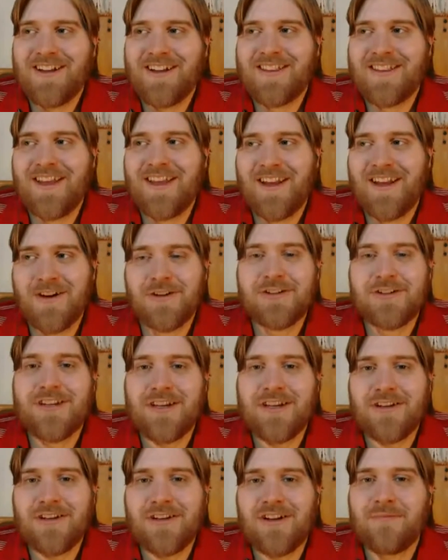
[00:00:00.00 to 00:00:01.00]
They could
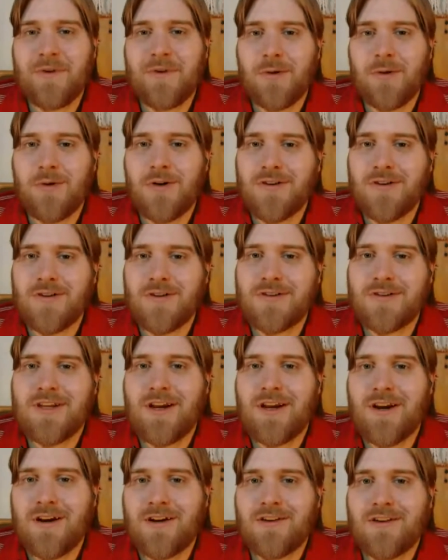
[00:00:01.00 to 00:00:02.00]
kill off Paul Walker's
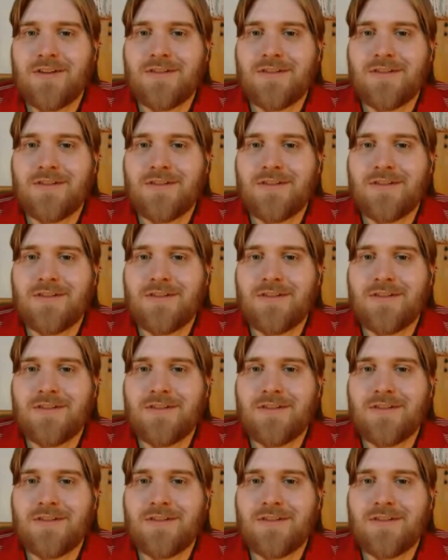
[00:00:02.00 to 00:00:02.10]
character